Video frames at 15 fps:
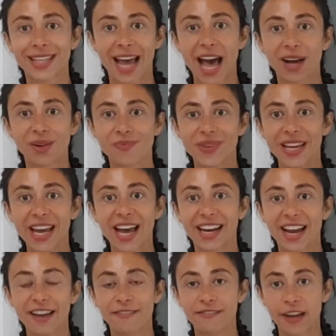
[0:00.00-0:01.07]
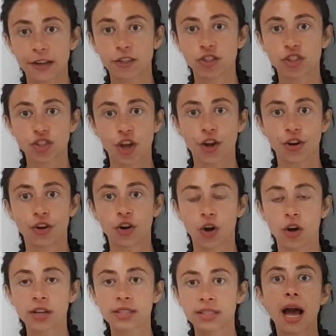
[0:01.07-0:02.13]
help me, and I felt so
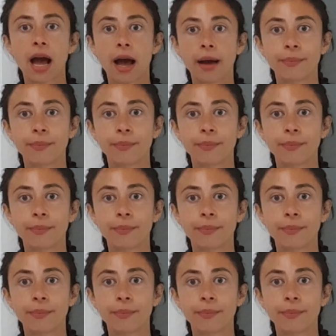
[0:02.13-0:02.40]
lost.